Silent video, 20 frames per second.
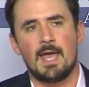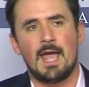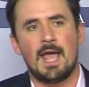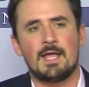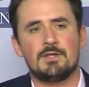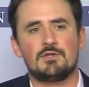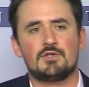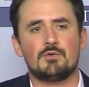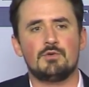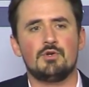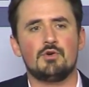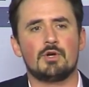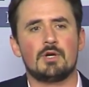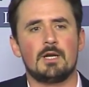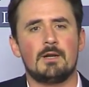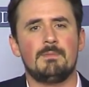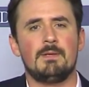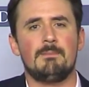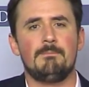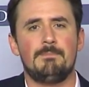And so, you're going
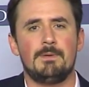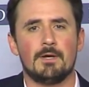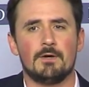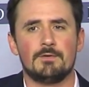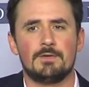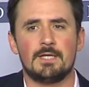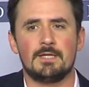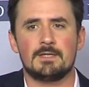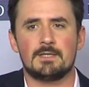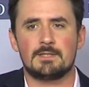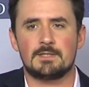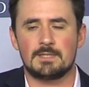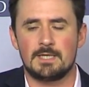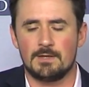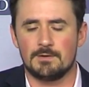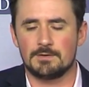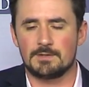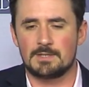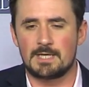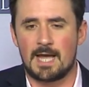to be building the
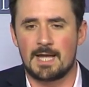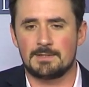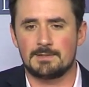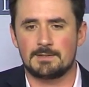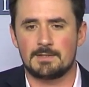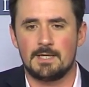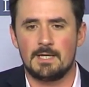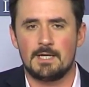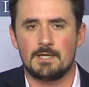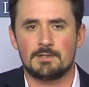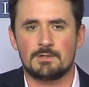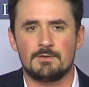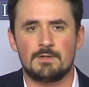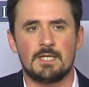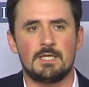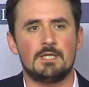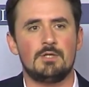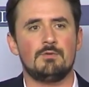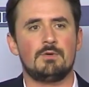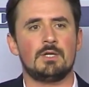skill sets so
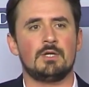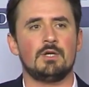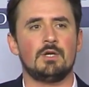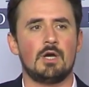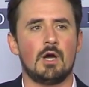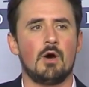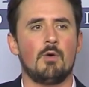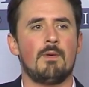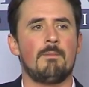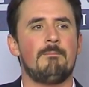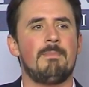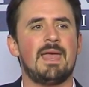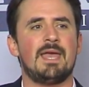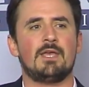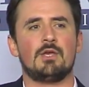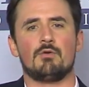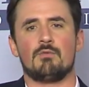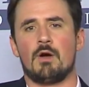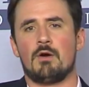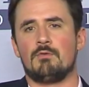that you can go and
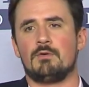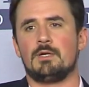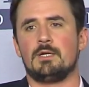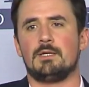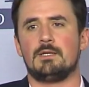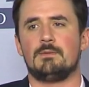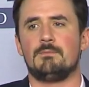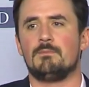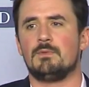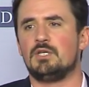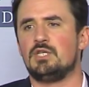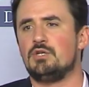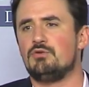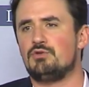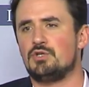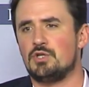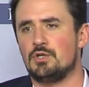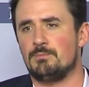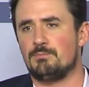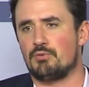make your own
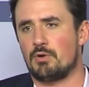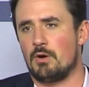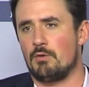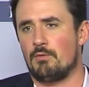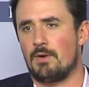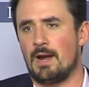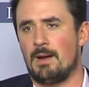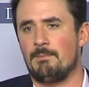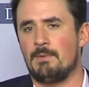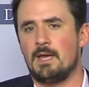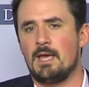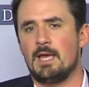YouTube program.